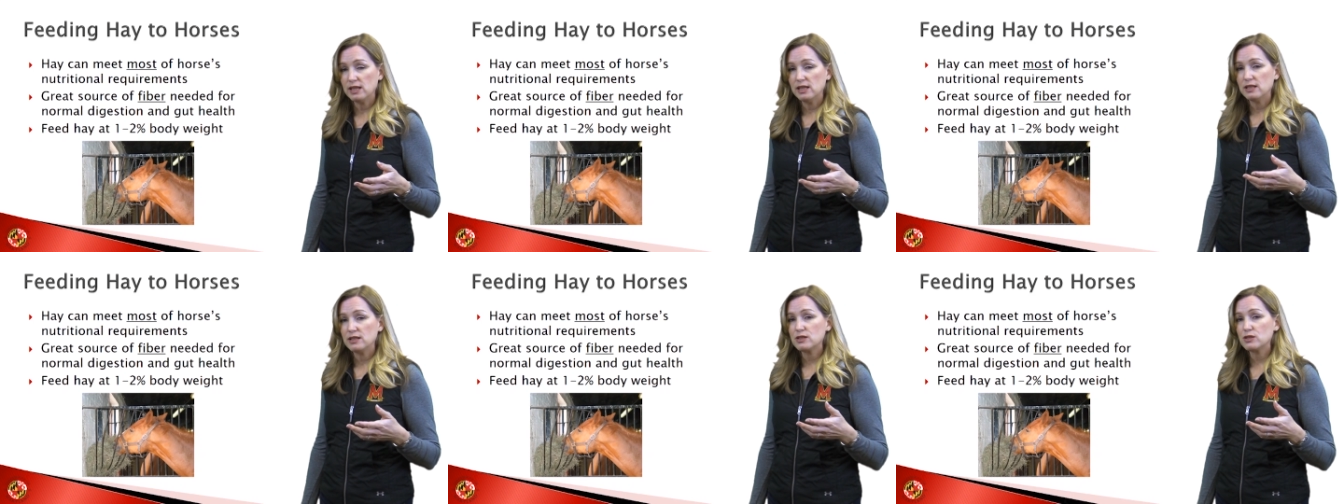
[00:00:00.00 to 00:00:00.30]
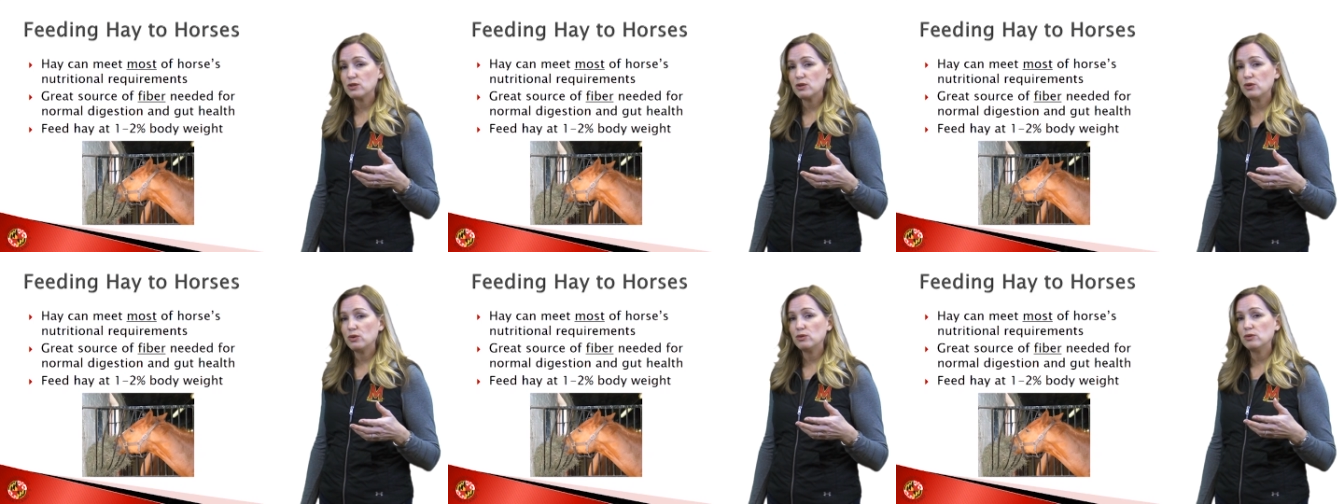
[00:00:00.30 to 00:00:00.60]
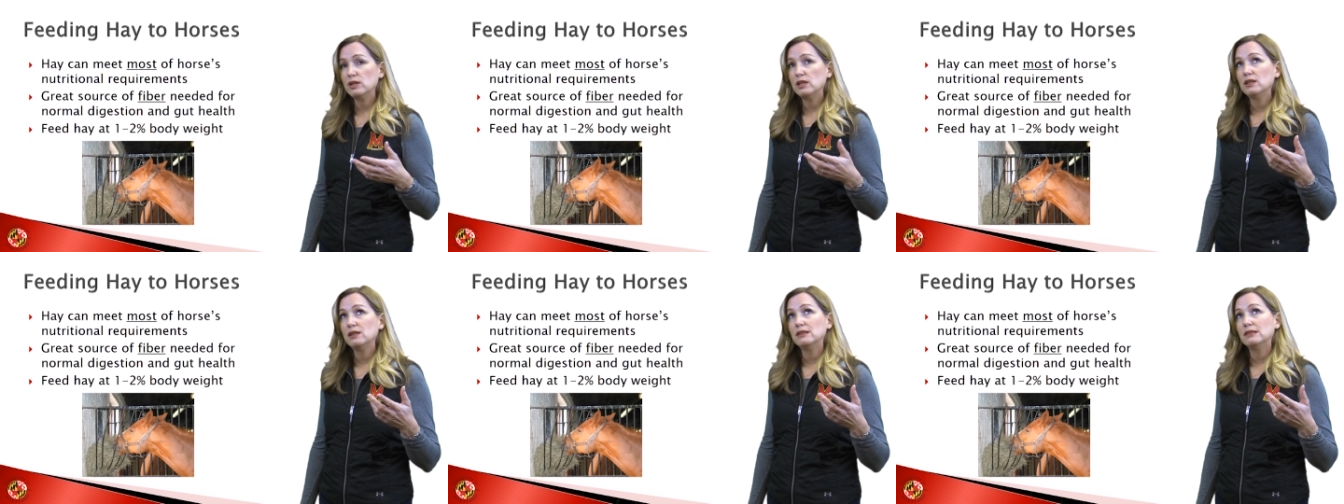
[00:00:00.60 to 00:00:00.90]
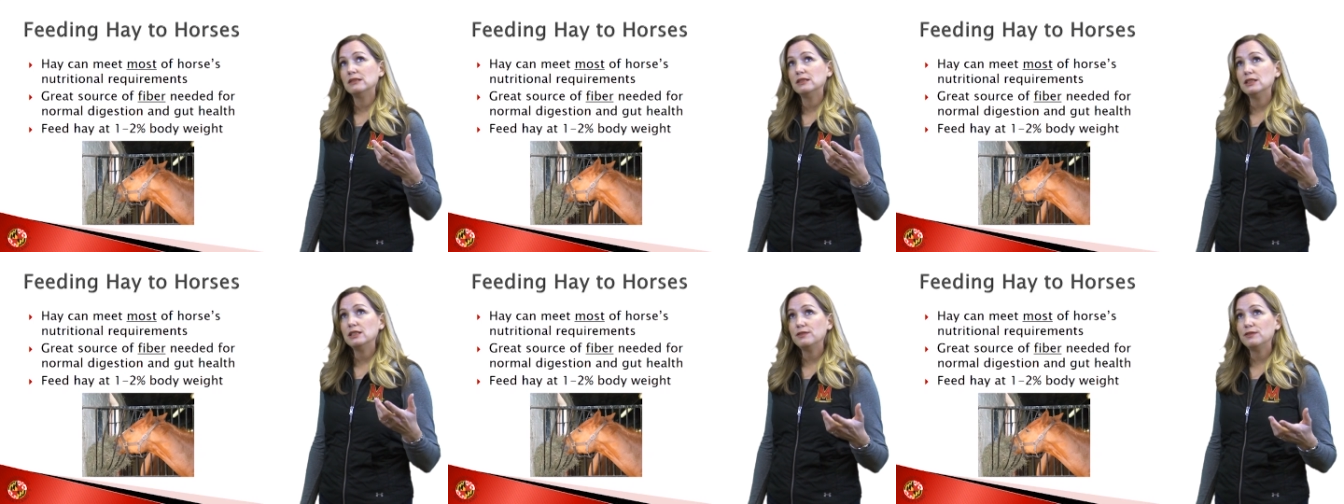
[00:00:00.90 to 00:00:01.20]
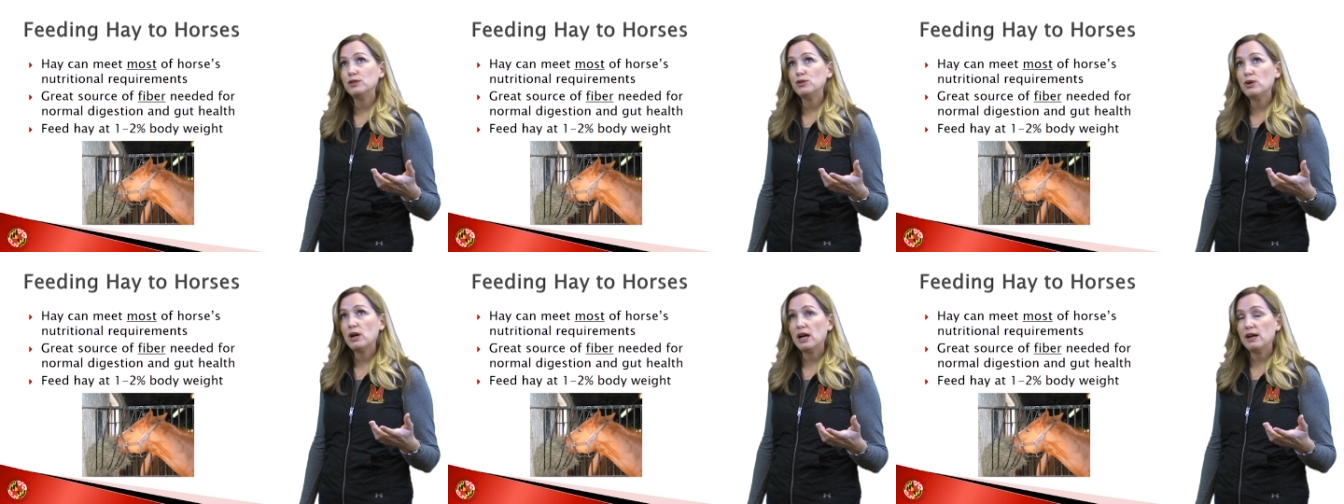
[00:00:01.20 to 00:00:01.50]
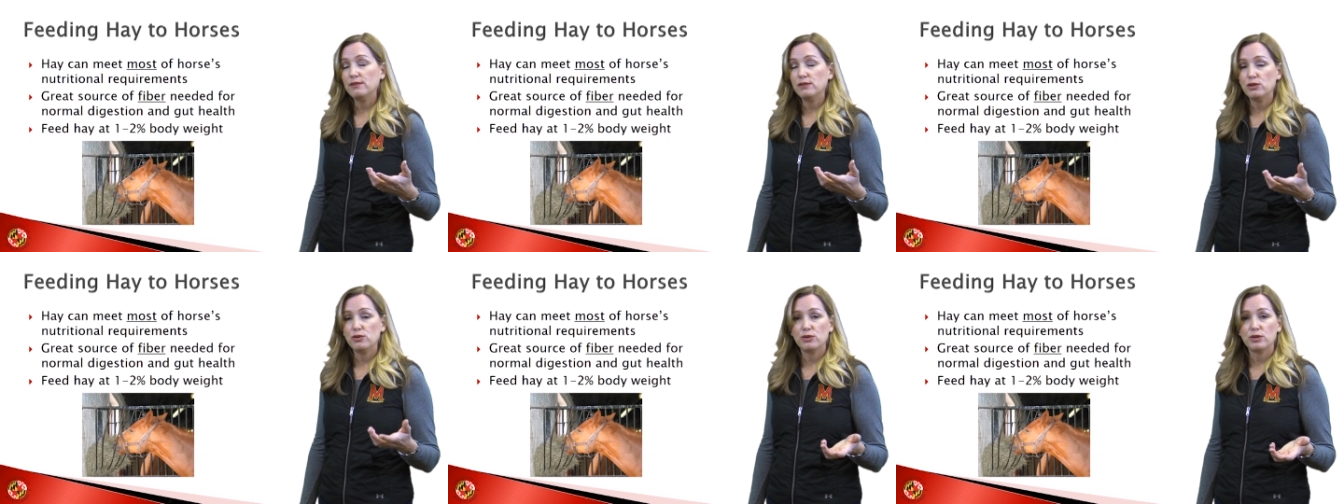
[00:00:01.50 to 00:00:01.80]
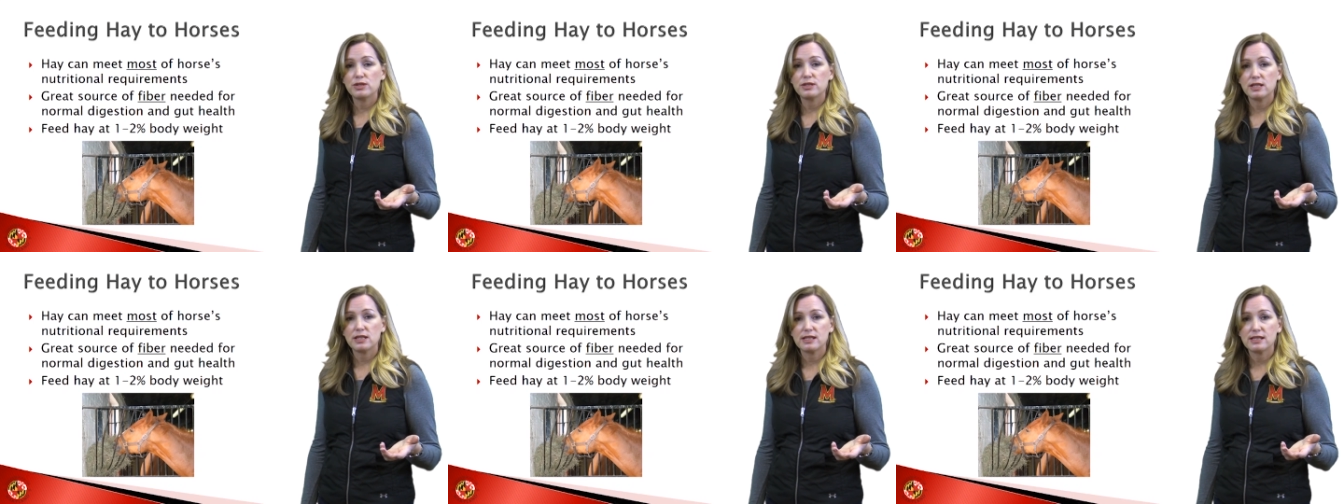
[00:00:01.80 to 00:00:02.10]
So if you have a
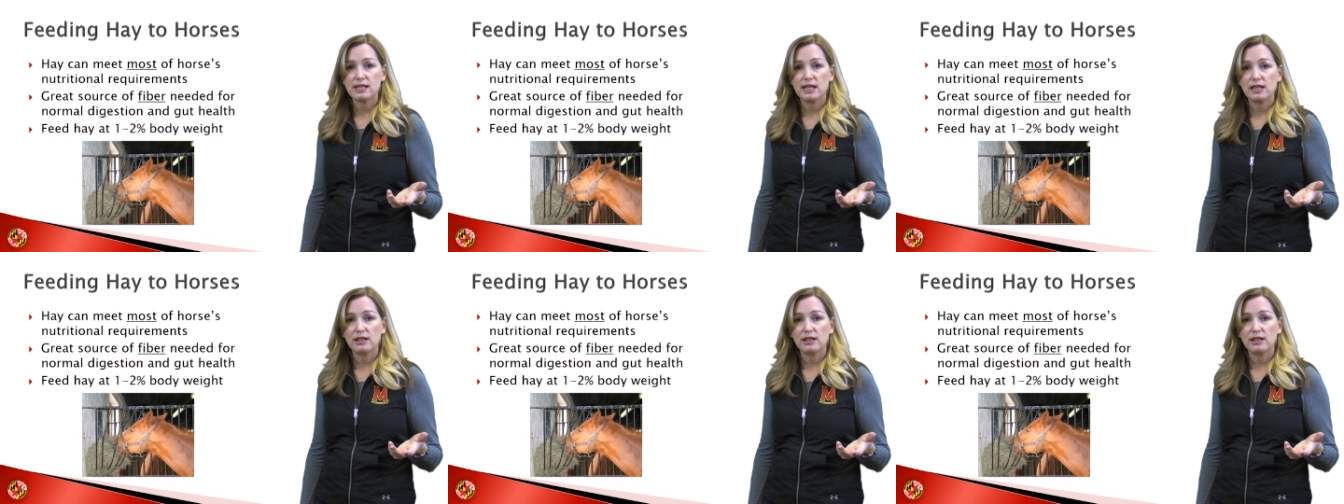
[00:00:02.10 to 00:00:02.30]
horse that's, say,